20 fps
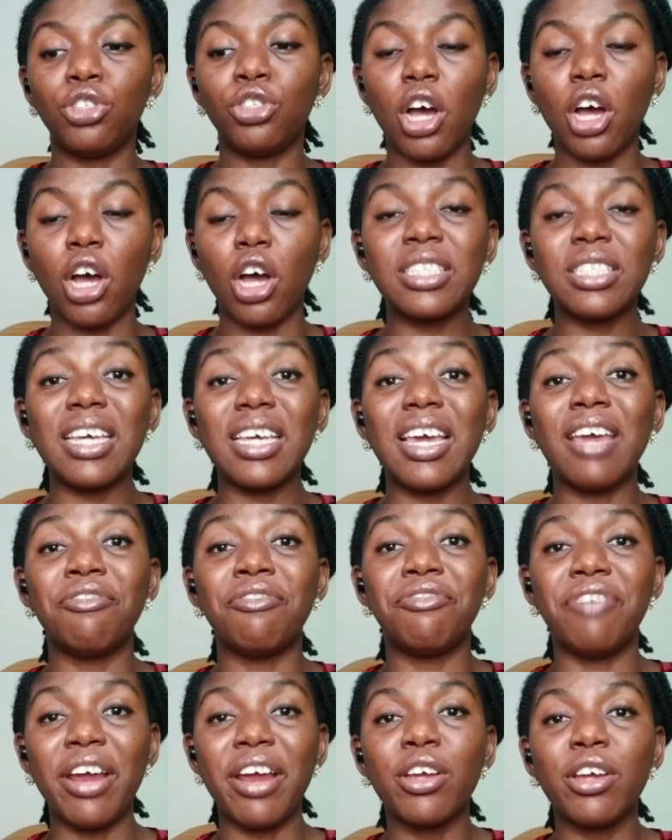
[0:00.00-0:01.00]
does a
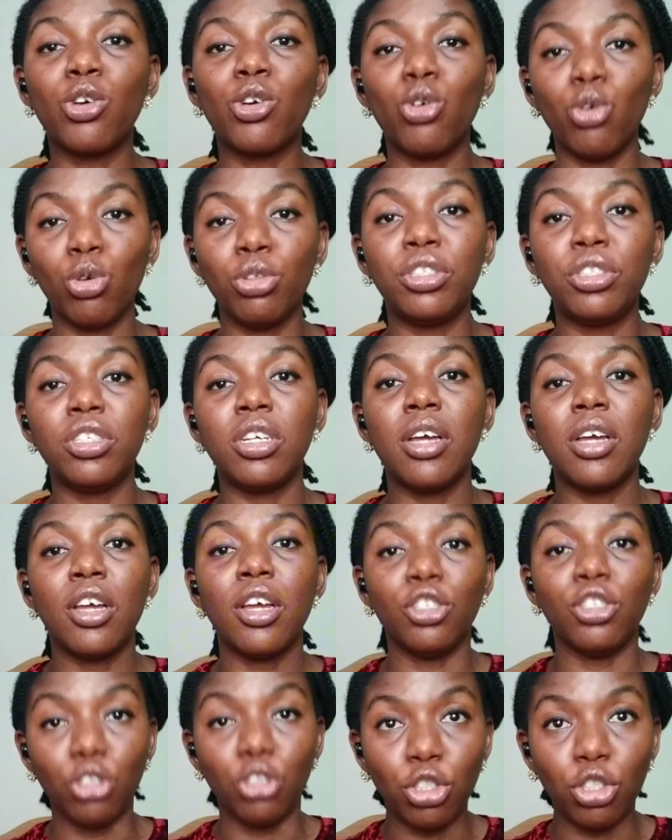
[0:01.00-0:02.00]
very good
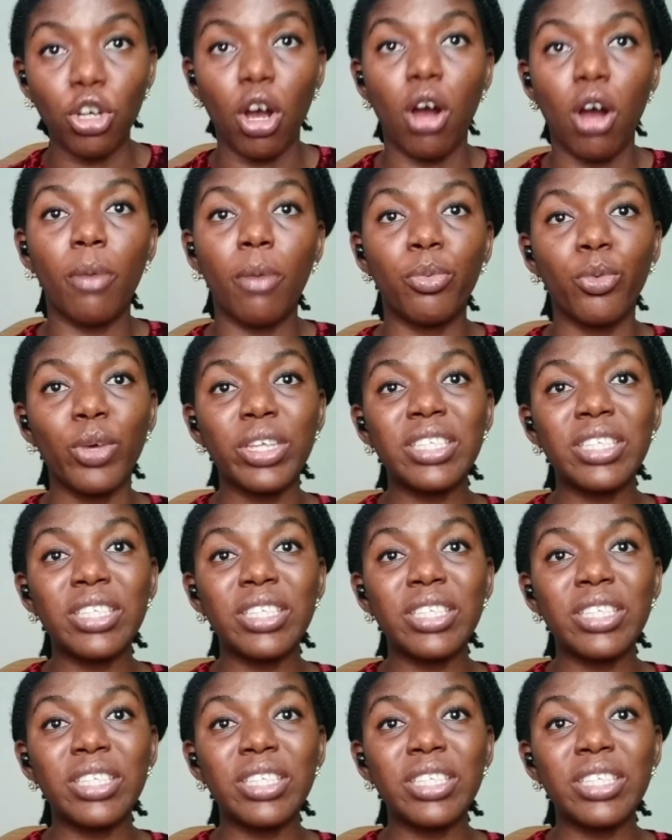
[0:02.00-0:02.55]
job